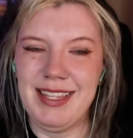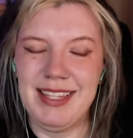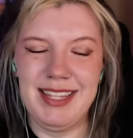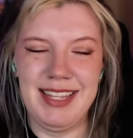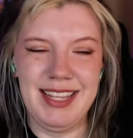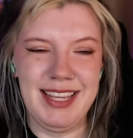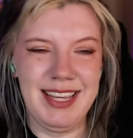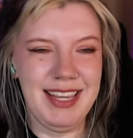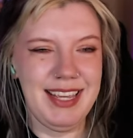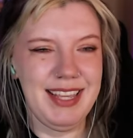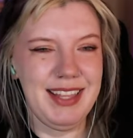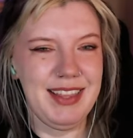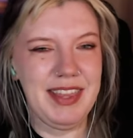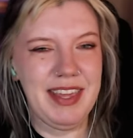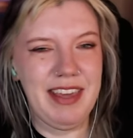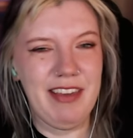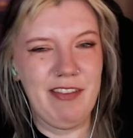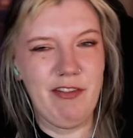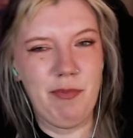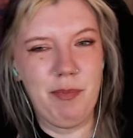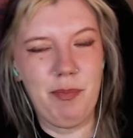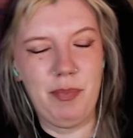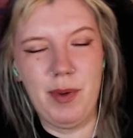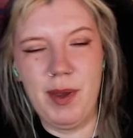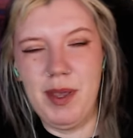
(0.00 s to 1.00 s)
See,
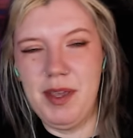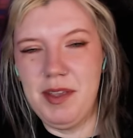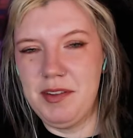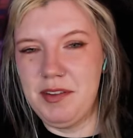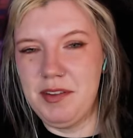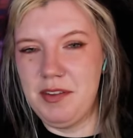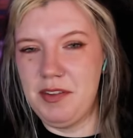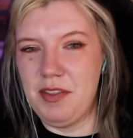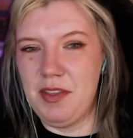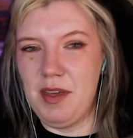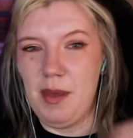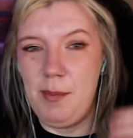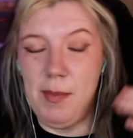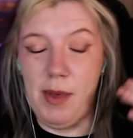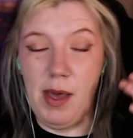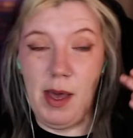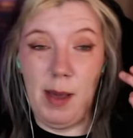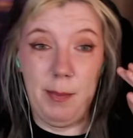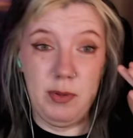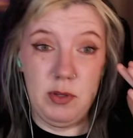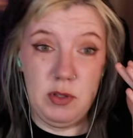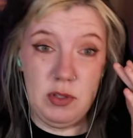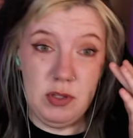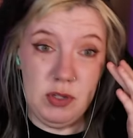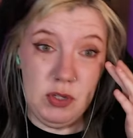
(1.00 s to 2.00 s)
they've braced them
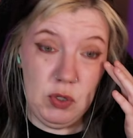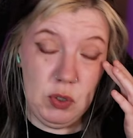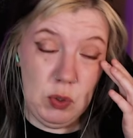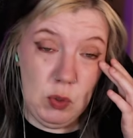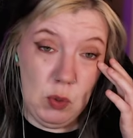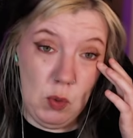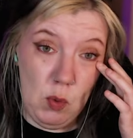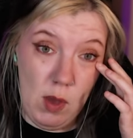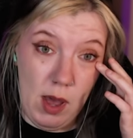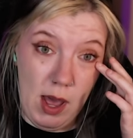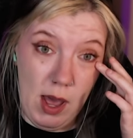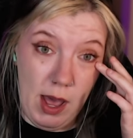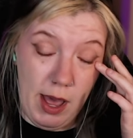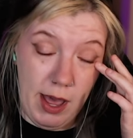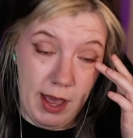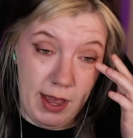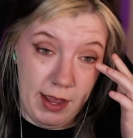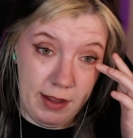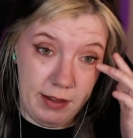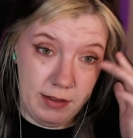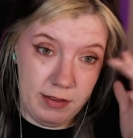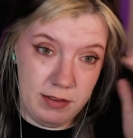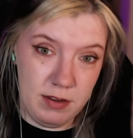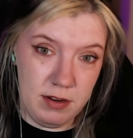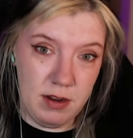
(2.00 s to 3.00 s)
up too
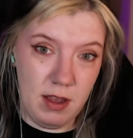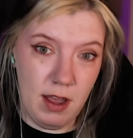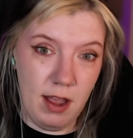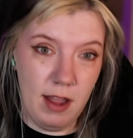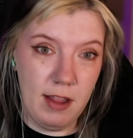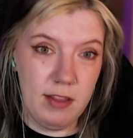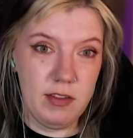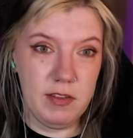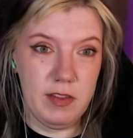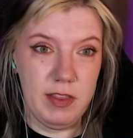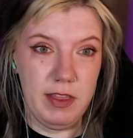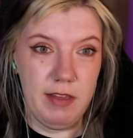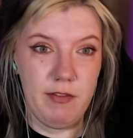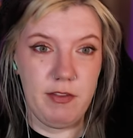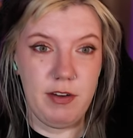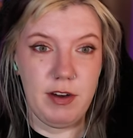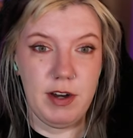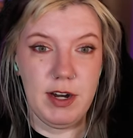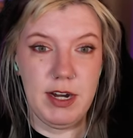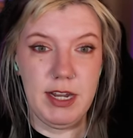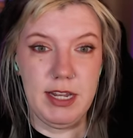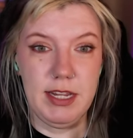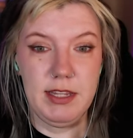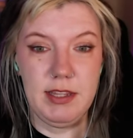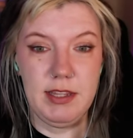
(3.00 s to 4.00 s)
high to not deliver in